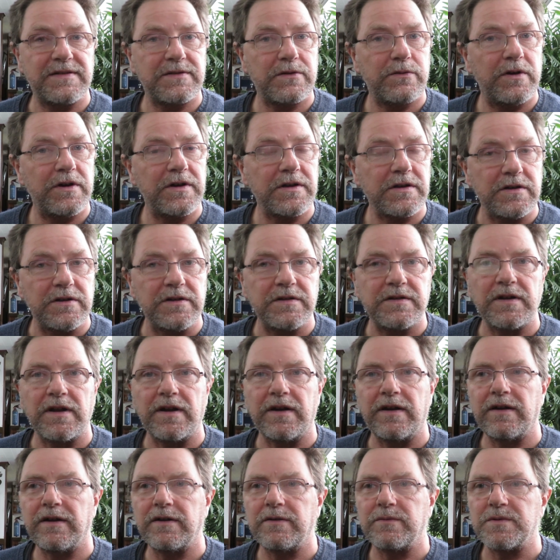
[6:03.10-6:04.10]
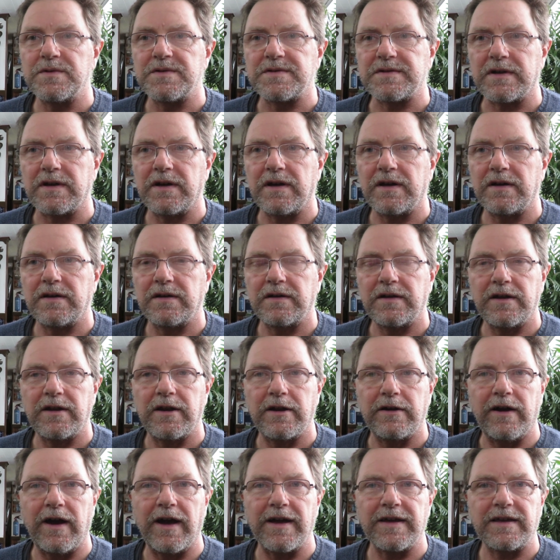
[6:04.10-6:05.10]
it's quite good. And I was,
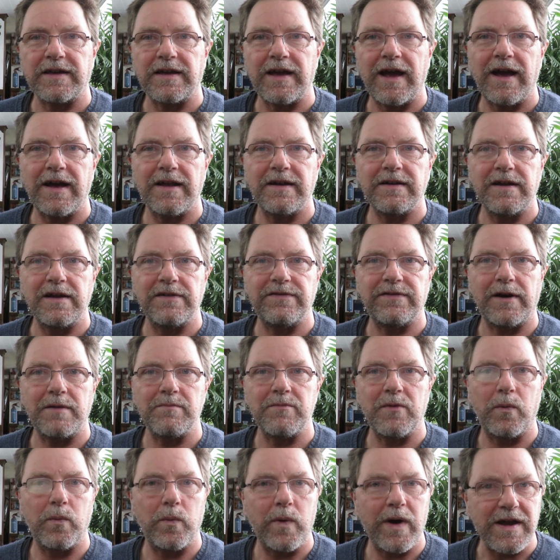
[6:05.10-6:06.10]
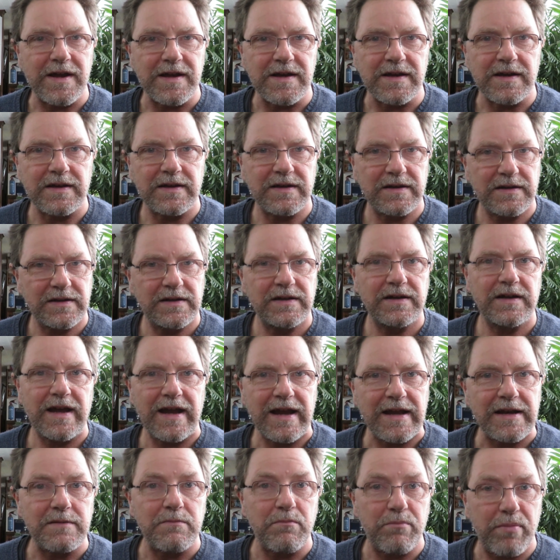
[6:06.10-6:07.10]
I can, if I'm awake
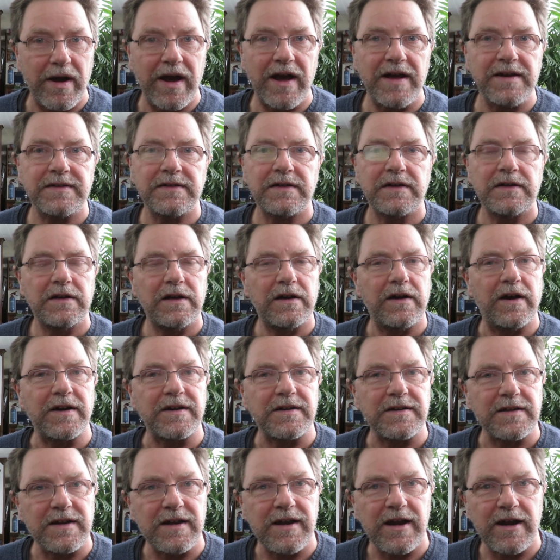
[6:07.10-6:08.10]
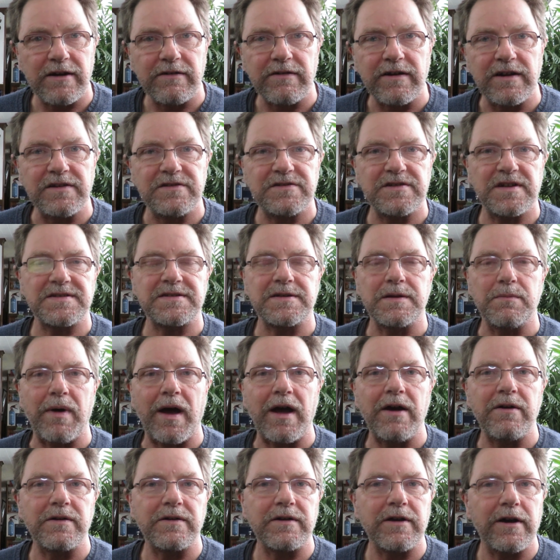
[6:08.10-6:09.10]
in bed, I can hear it just
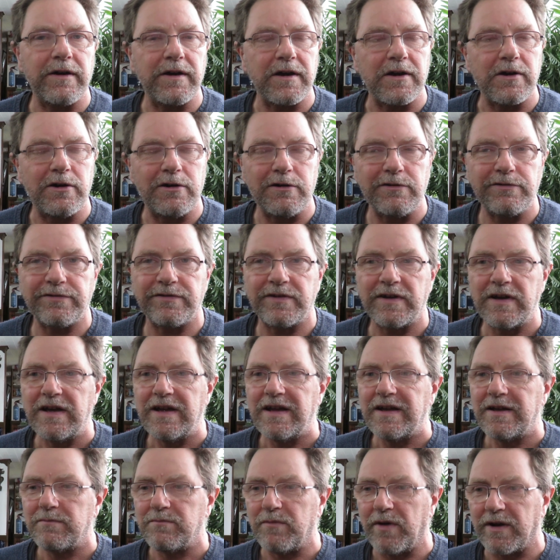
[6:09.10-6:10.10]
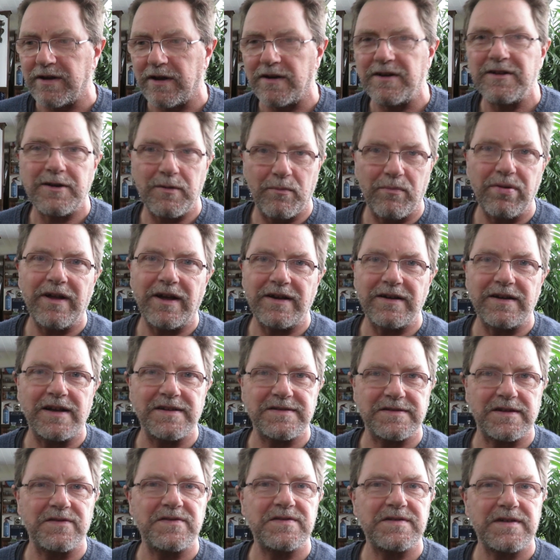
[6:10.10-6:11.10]
about going off. My only complaint,
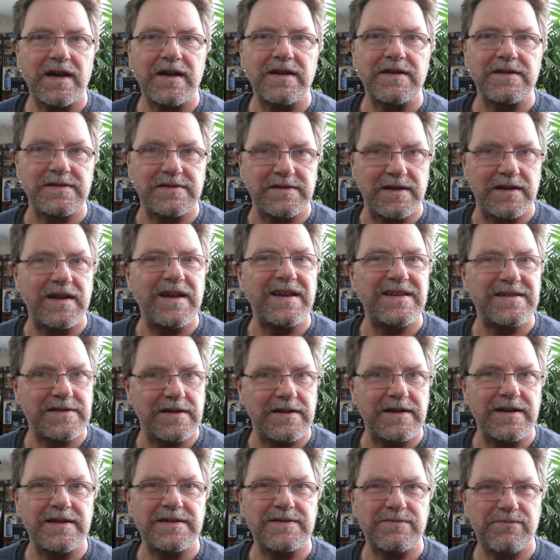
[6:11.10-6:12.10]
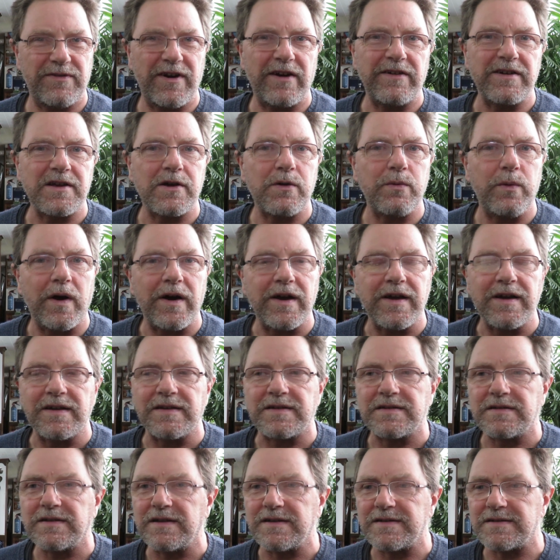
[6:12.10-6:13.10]
as I've said, is that it's very
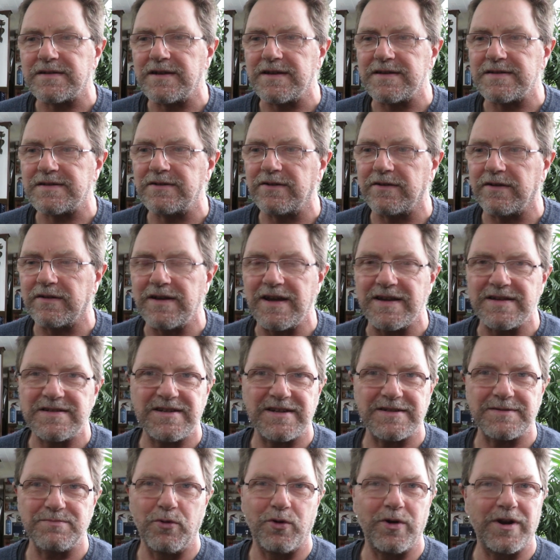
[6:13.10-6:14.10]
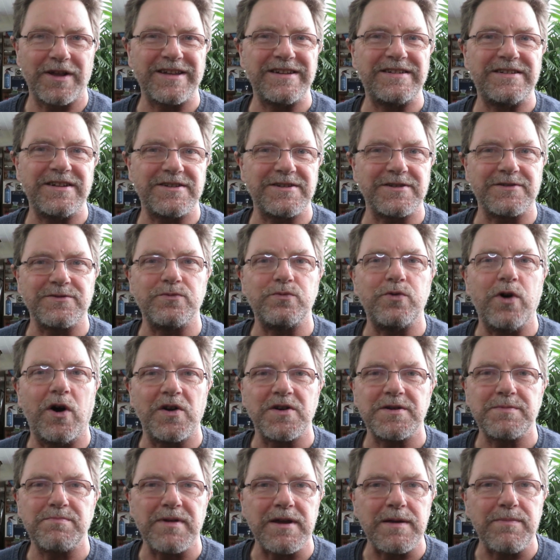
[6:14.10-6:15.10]
quiet. It's not. It's just more like a digital
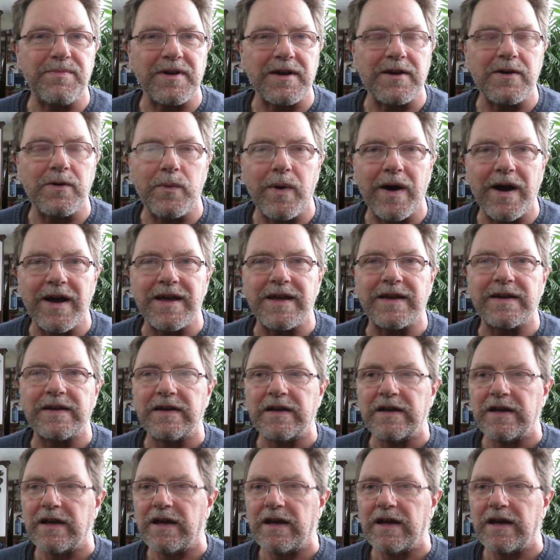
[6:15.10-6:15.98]
watch beeping away.